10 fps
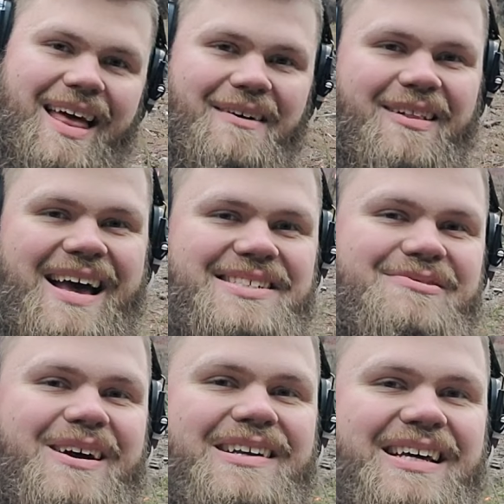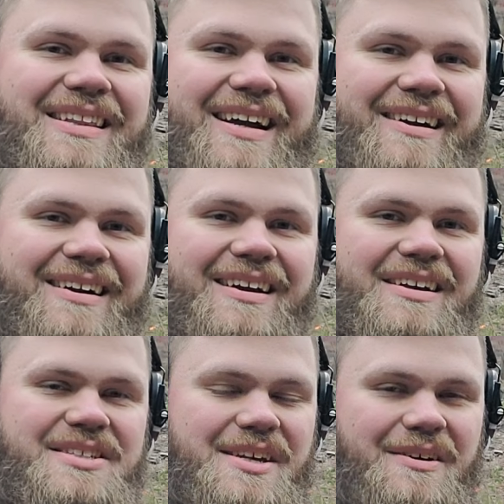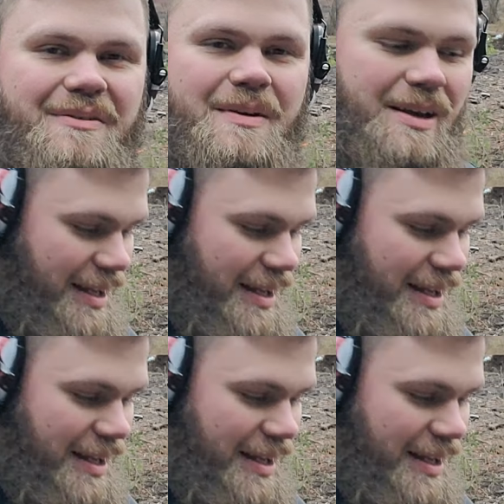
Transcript: that last round in there. So